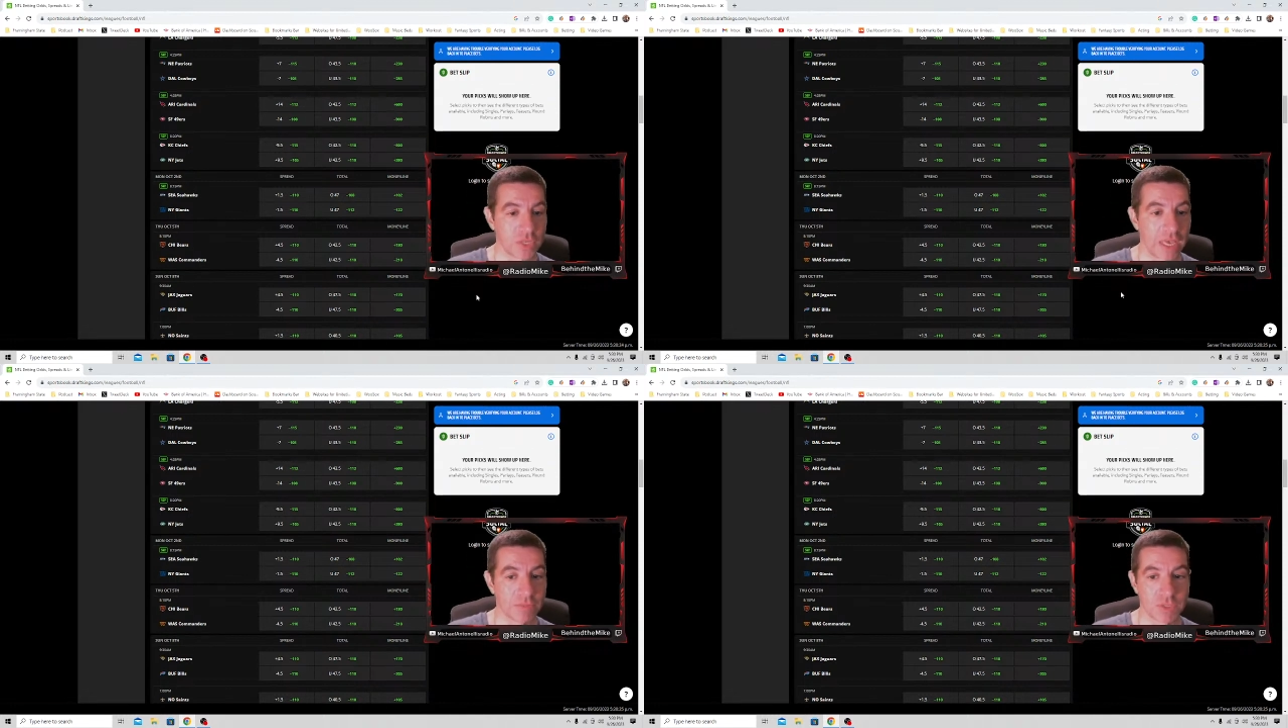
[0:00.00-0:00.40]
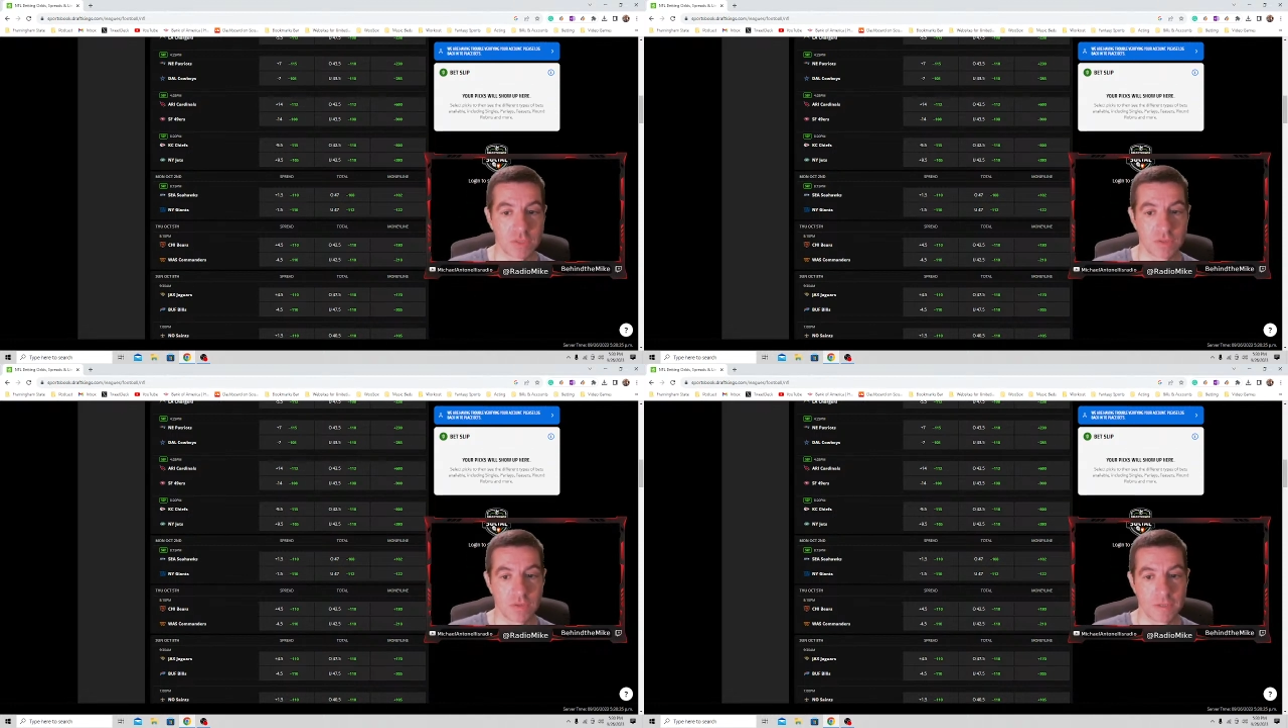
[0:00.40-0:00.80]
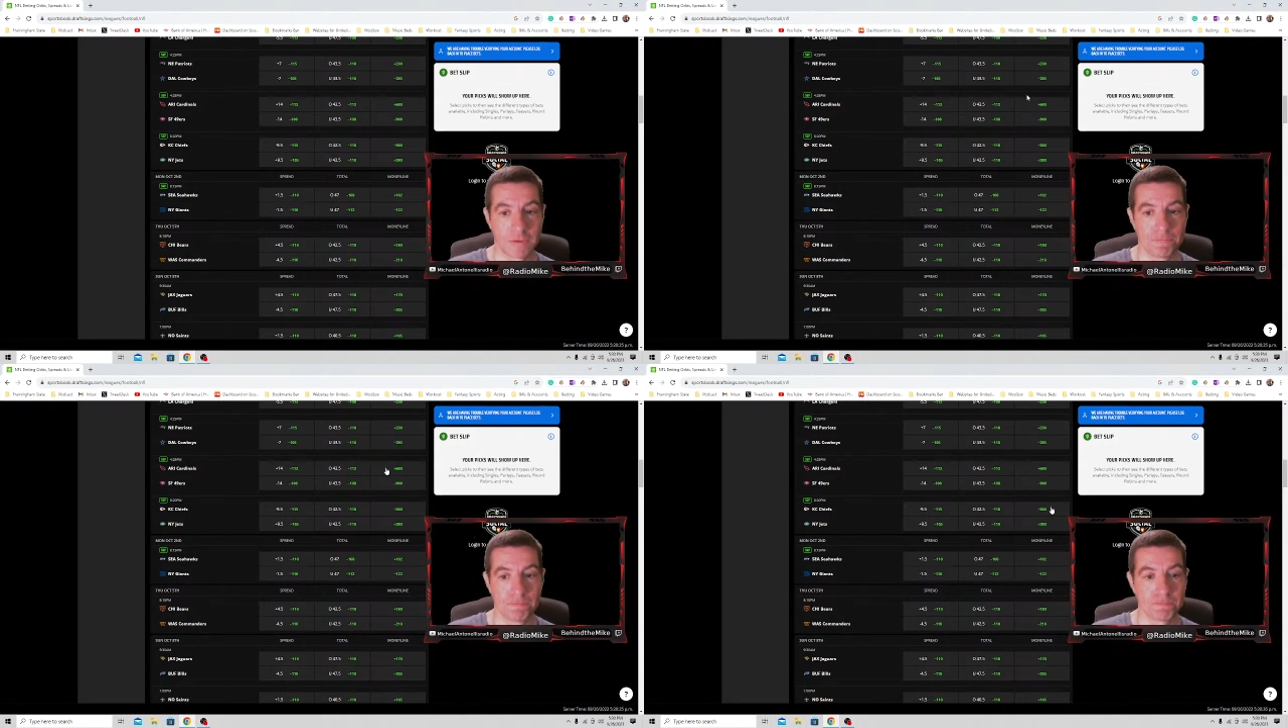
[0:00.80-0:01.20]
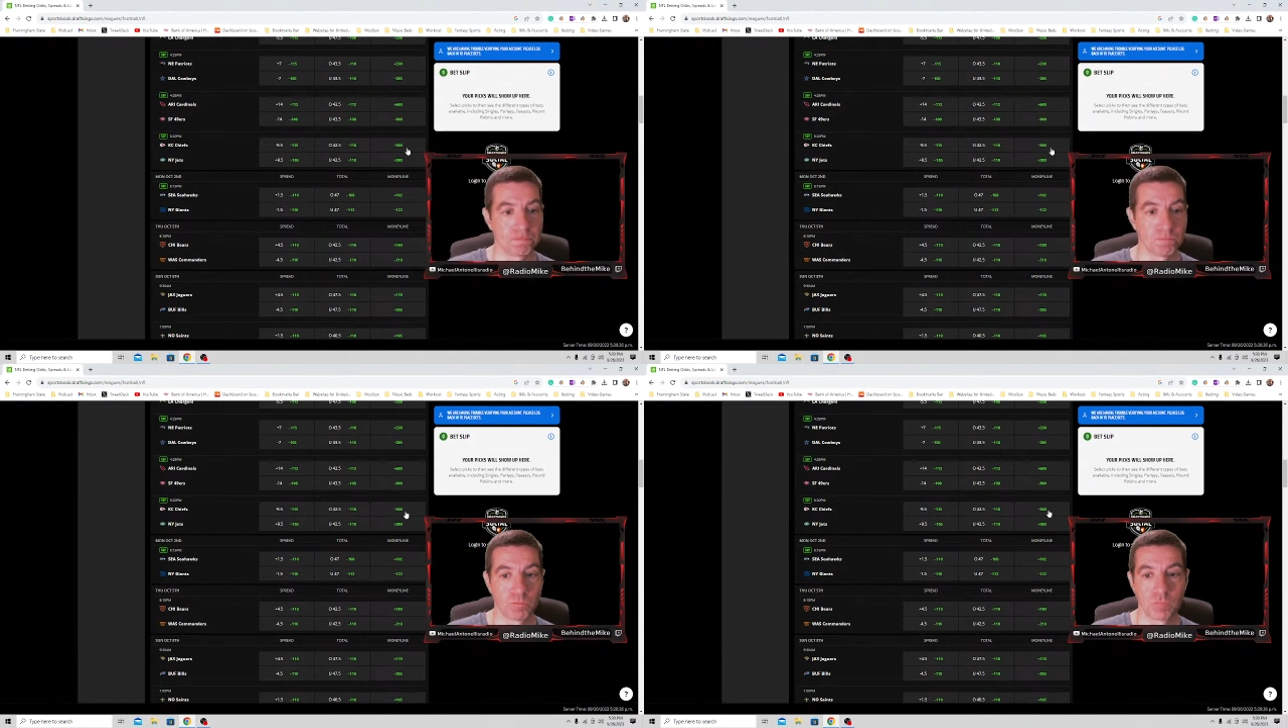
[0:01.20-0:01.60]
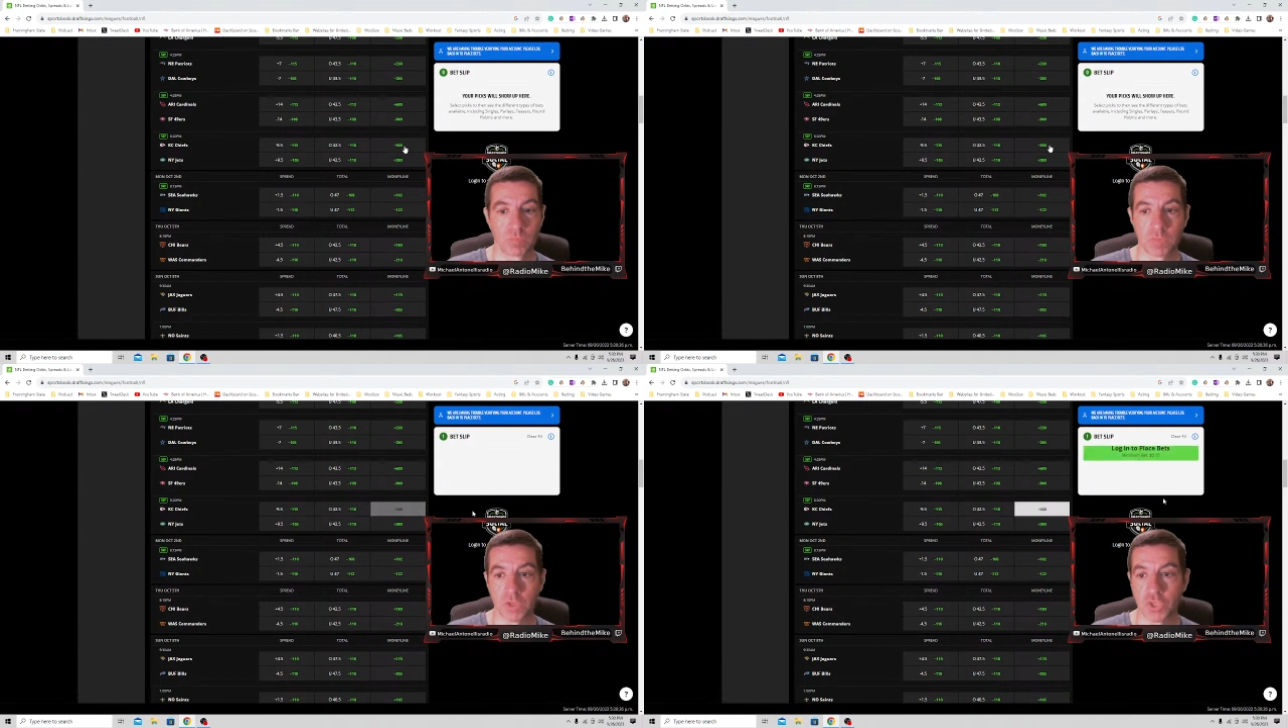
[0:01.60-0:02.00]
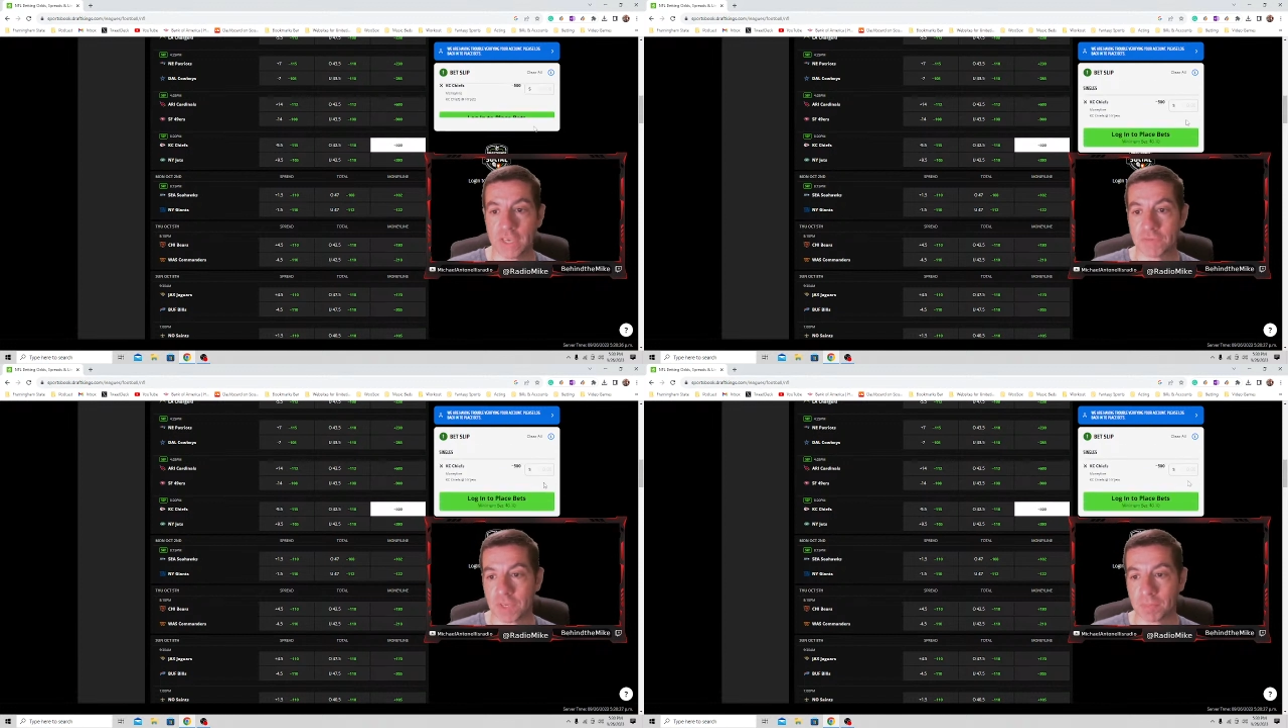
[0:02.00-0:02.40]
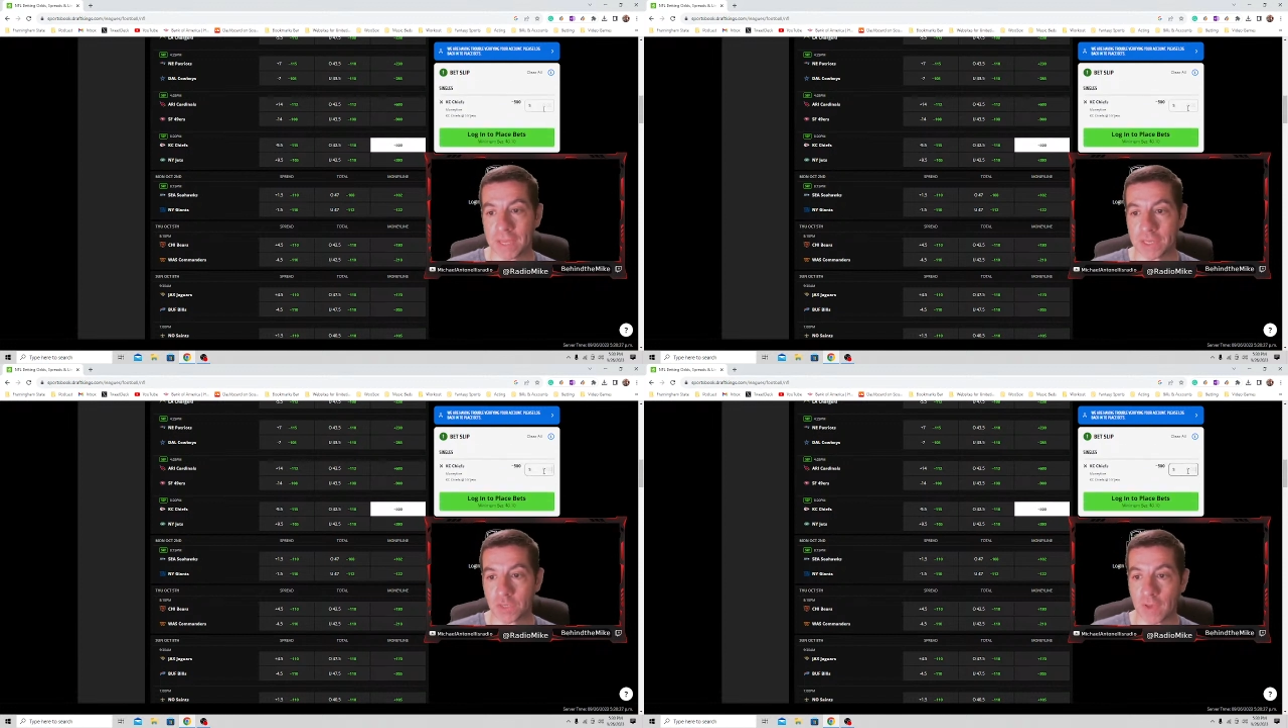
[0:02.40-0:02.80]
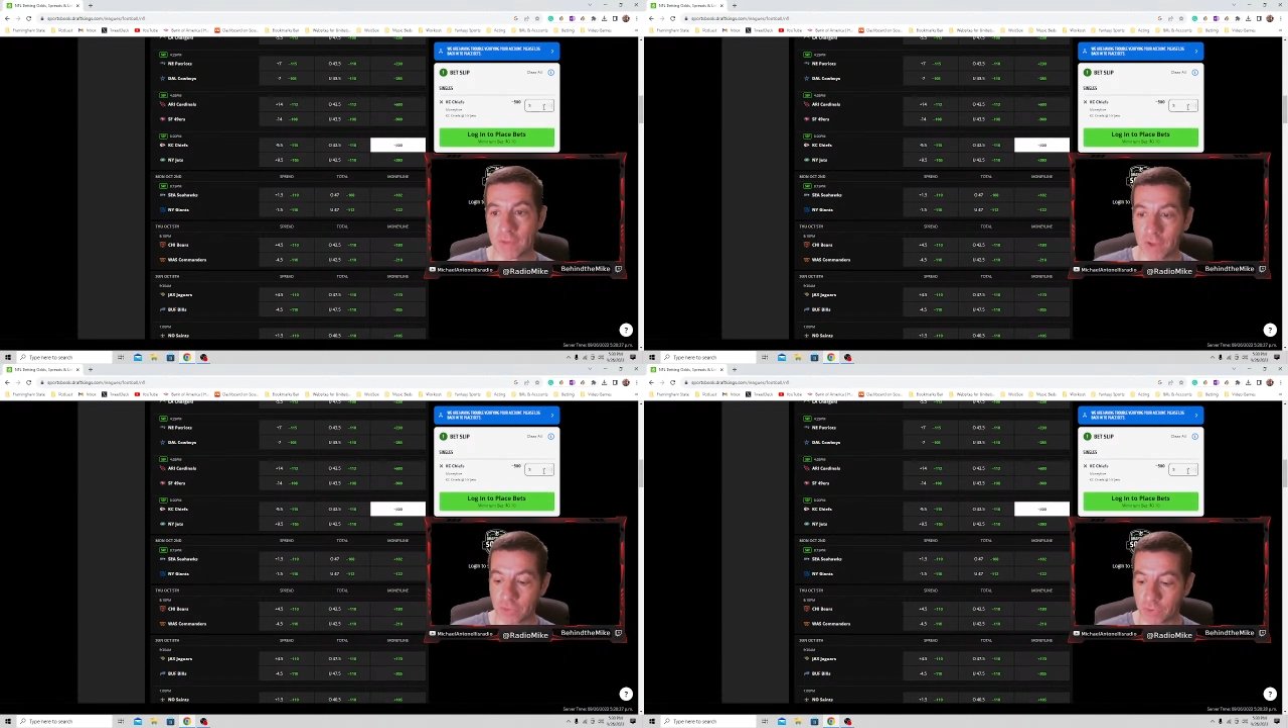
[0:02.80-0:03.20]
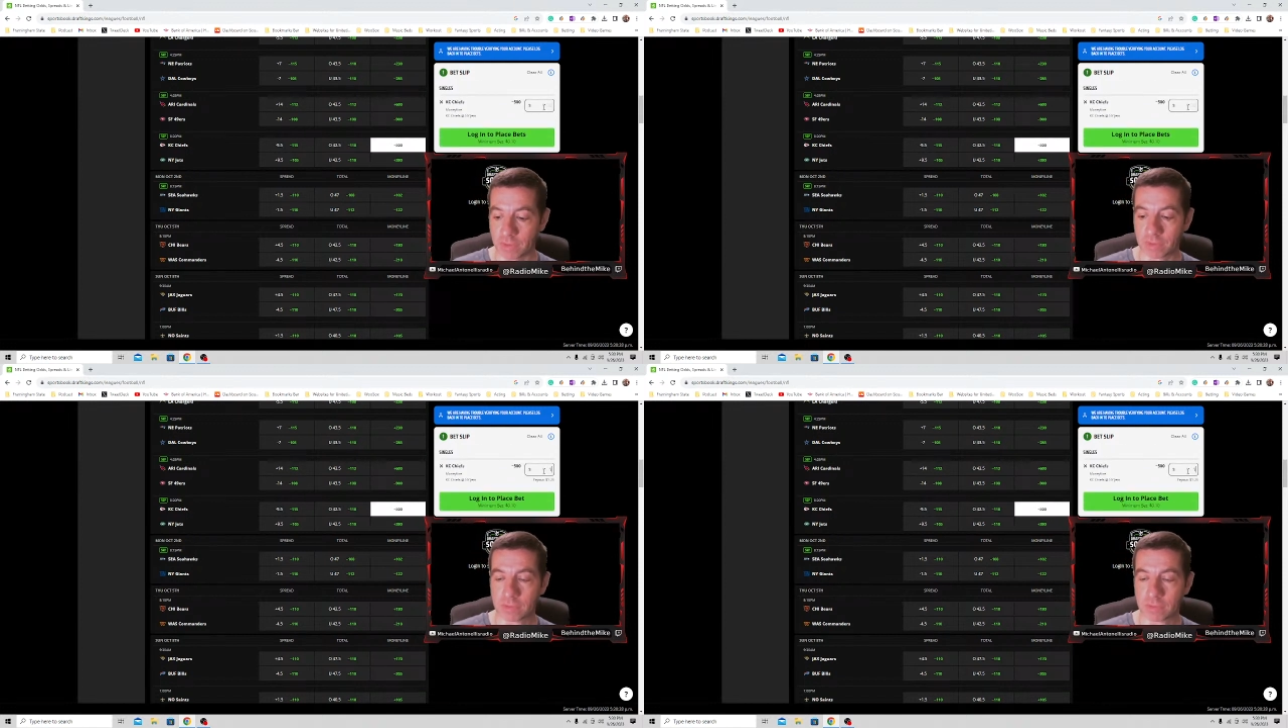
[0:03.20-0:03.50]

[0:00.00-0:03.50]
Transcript: games. The Chiefs at minus 500.